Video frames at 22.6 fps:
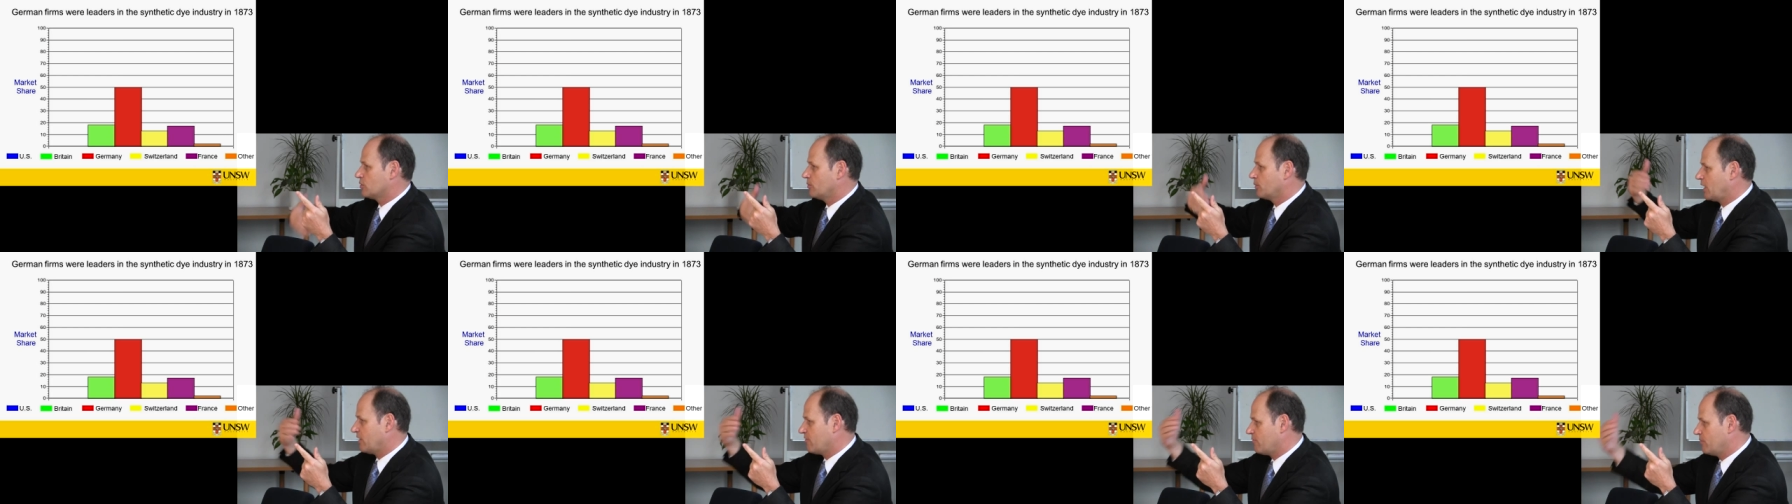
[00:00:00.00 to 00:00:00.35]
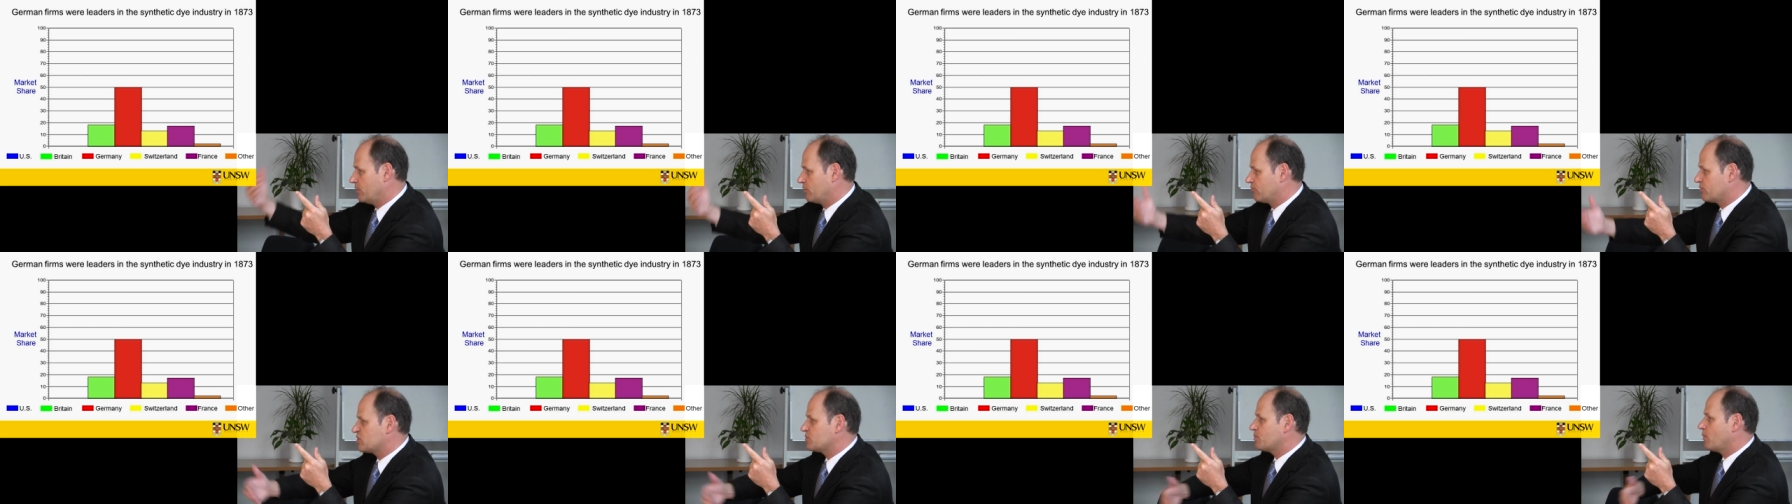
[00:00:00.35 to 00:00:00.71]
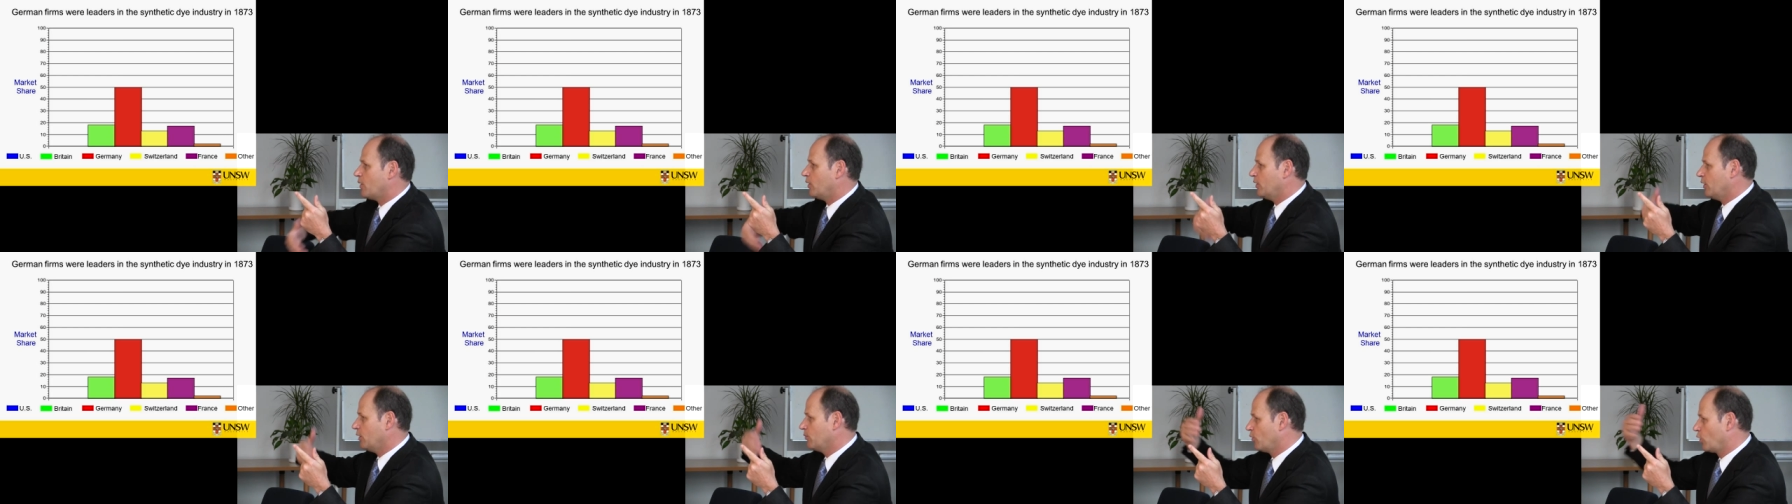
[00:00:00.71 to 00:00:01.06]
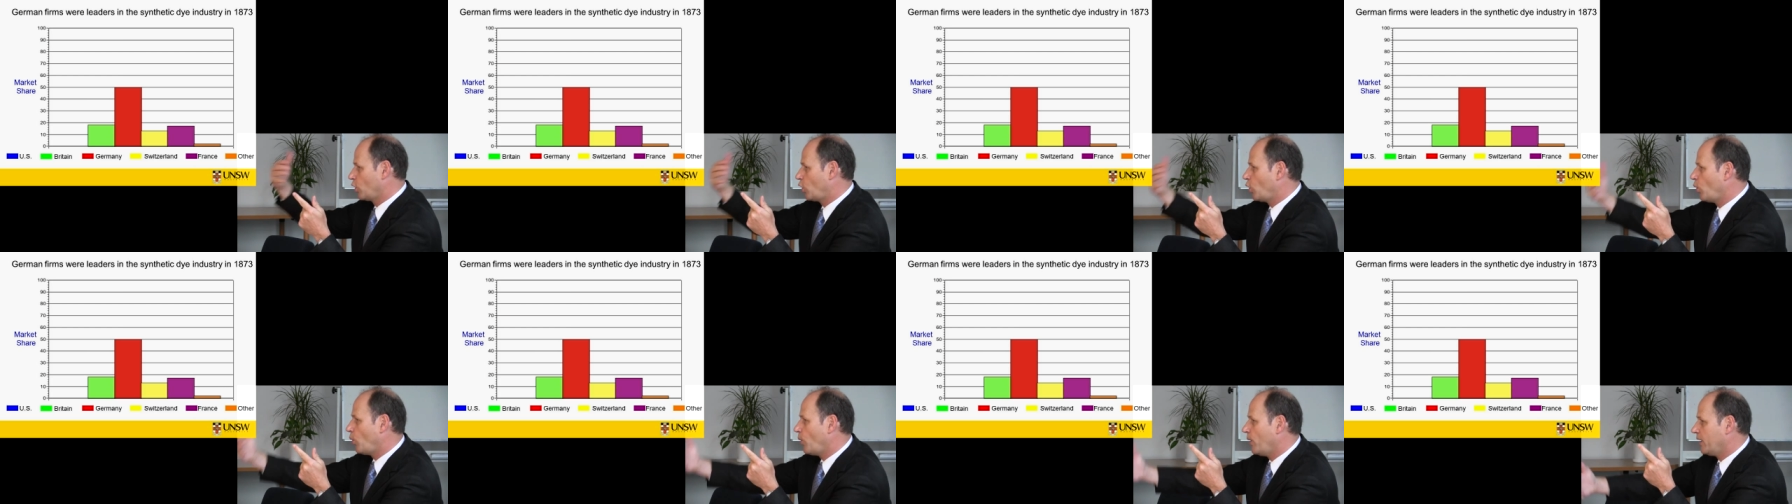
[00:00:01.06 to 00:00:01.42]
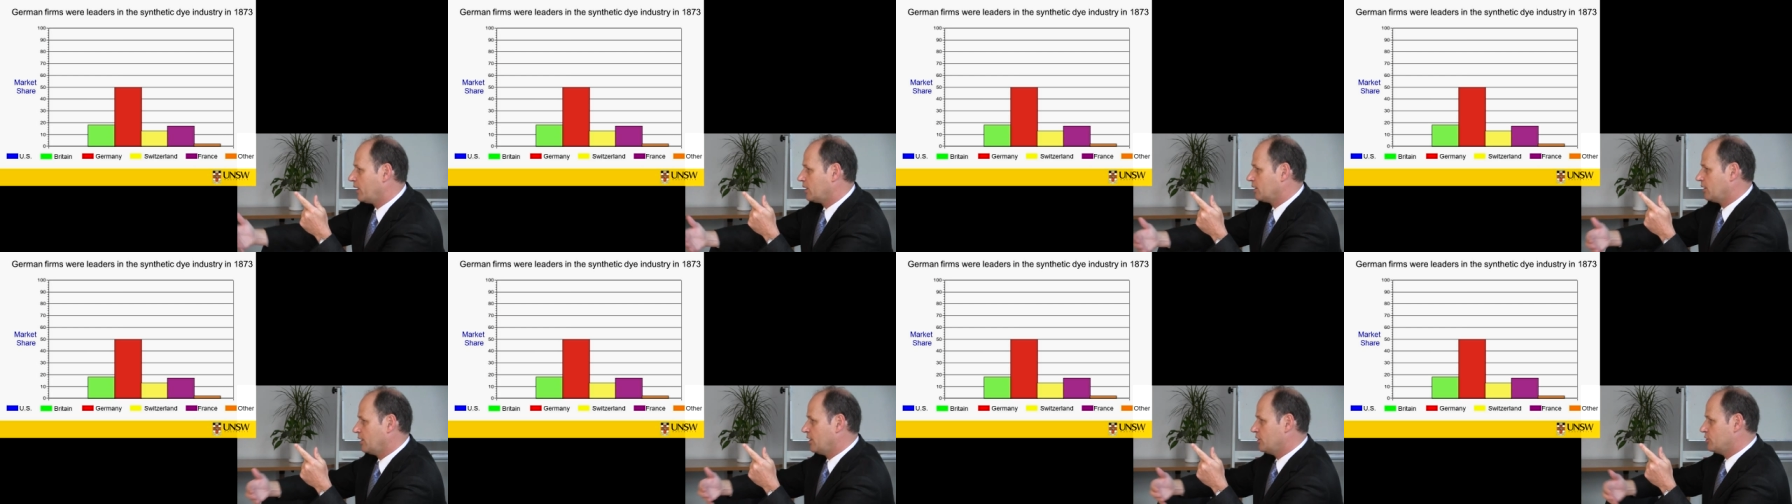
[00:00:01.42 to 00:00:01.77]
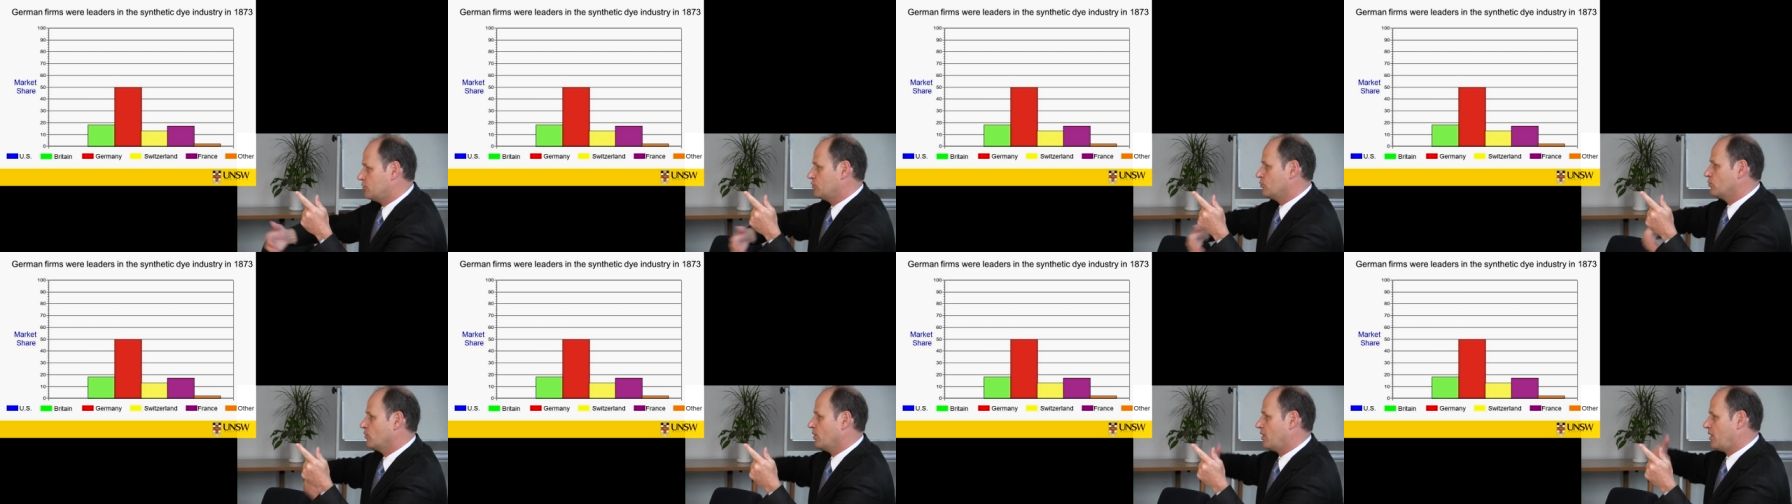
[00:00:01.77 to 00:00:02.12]
German government responded more quickly
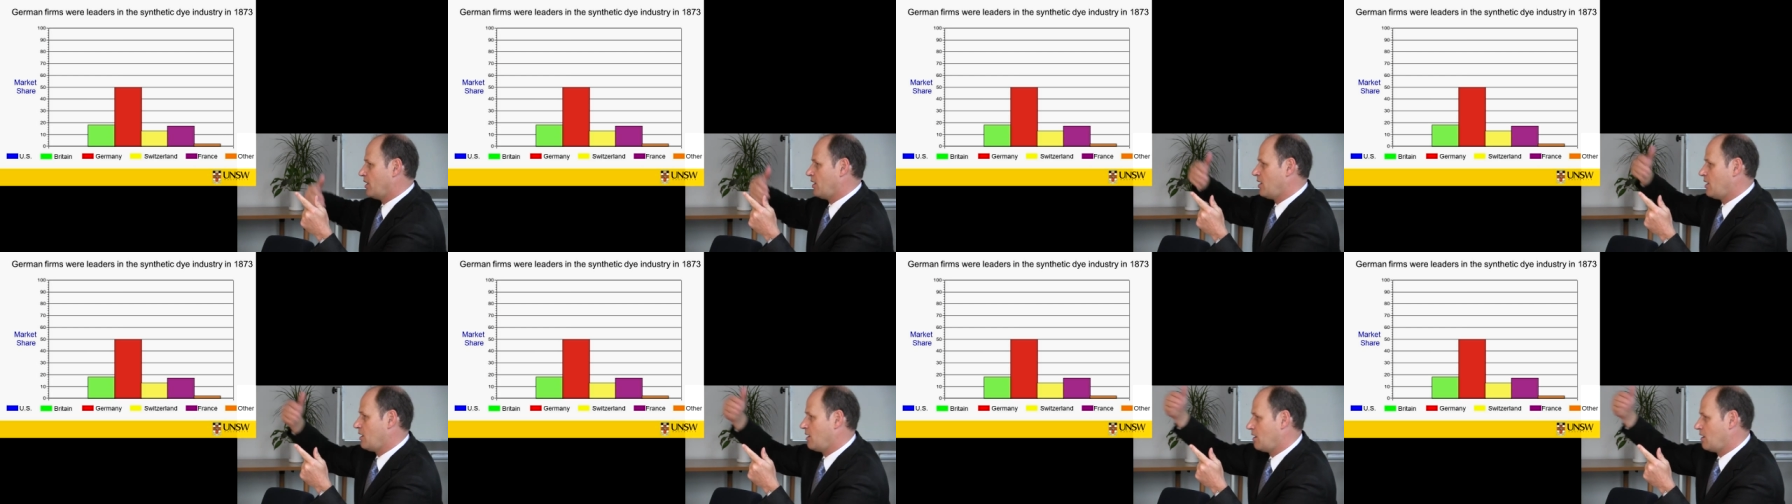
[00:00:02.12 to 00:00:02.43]
to